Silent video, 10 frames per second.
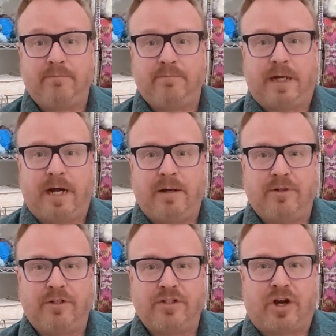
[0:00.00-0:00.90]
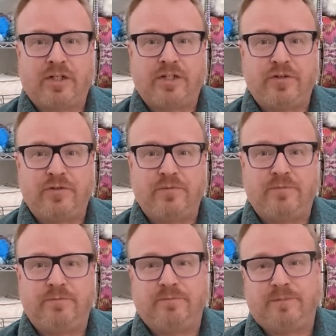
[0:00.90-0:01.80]
I'm going to talk to you,
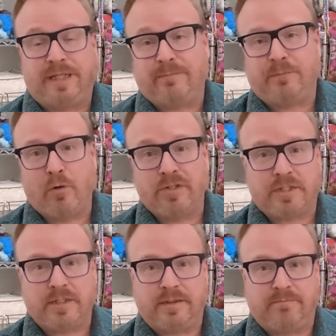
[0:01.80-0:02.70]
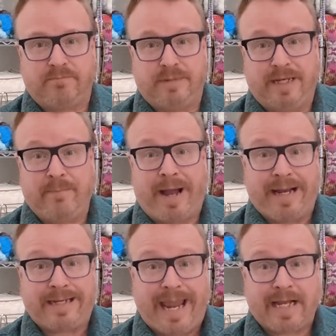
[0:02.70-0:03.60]
like most knitting
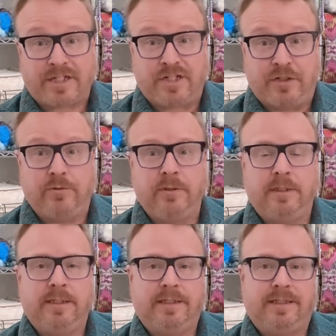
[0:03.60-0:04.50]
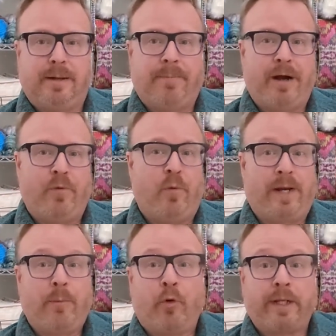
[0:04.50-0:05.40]
podcasts do, about what I'm
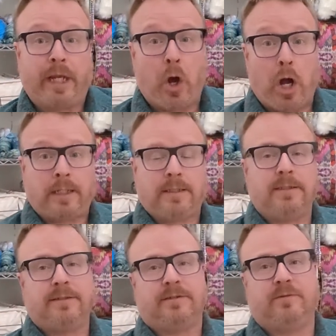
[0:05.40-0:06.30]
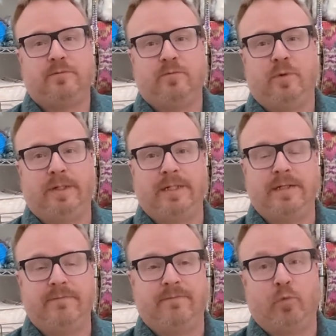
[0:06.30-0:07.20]
working on, what I've
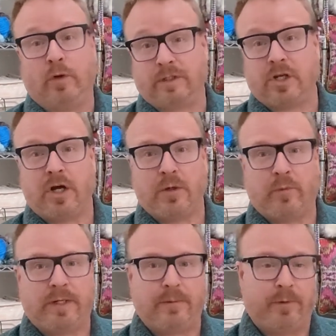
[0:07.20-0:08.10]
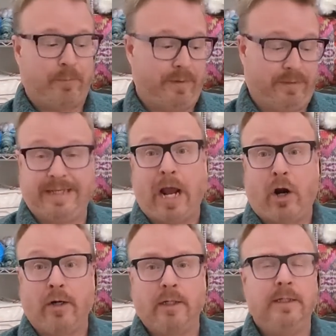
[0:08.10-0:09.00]
worked on, what the
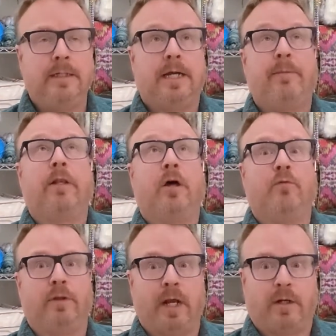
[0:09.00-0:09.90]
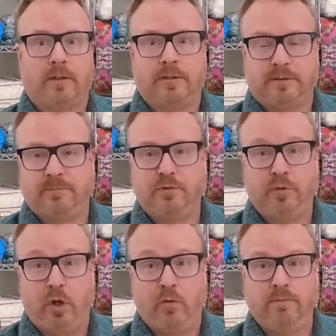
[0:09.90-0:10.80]
yarn. I'm in love with yarn. Who
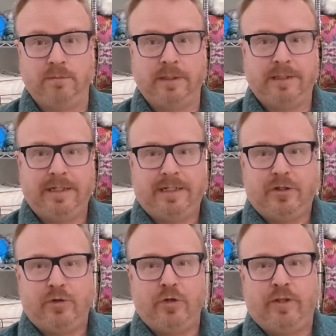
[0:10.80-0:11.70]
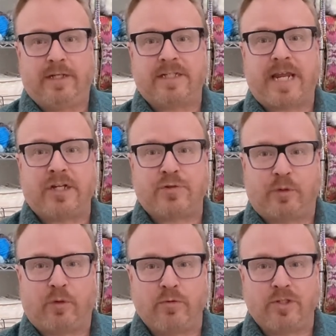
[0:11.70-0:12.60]
knew? Who knew that a stash would
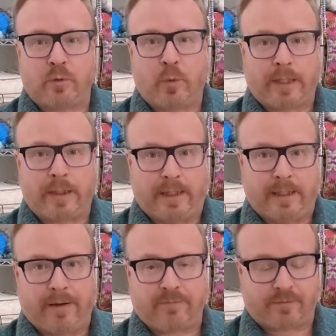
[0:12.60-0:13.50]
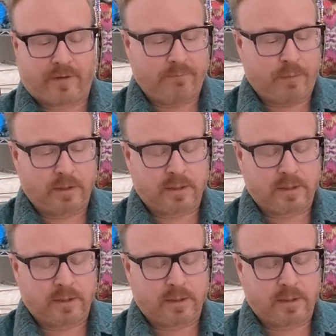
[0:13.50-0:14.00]
grow so quickly after 5 months?